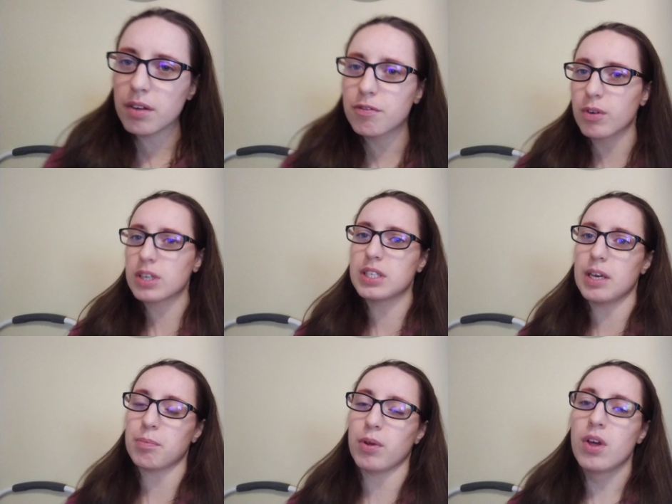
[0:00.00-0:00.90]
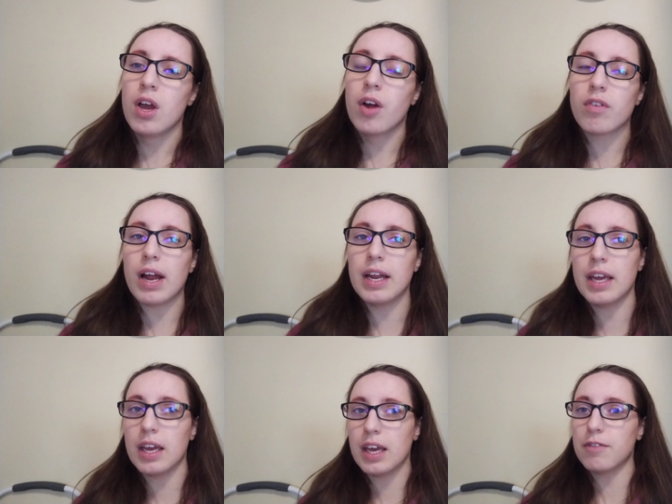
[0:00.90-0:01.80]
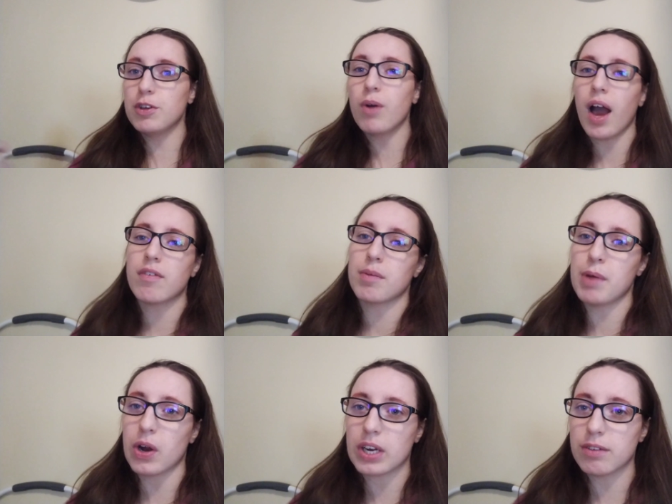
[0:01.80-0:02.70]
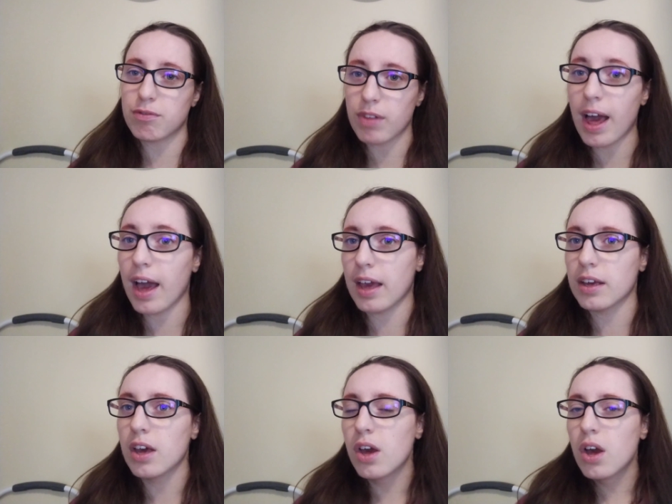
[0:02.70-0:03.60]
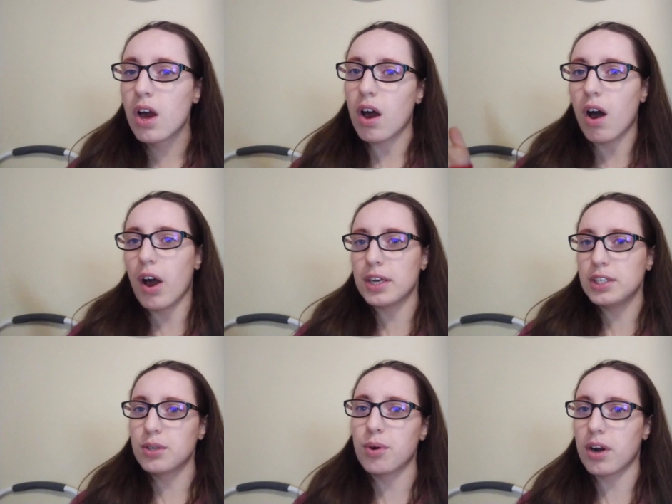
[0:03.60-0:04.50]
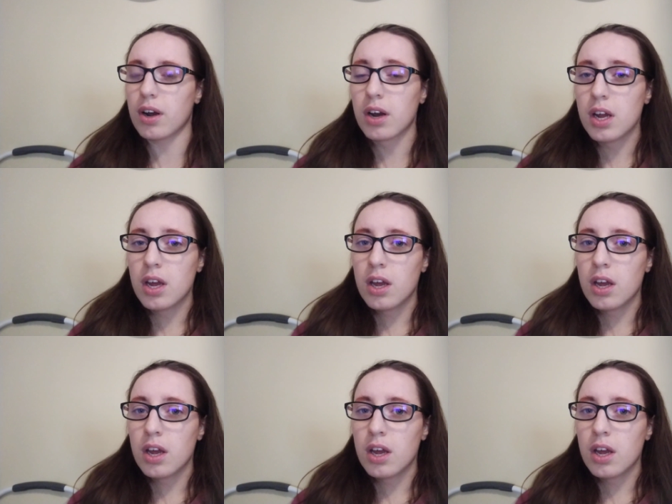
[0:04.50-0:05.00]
For example, right, if you have an American flag on your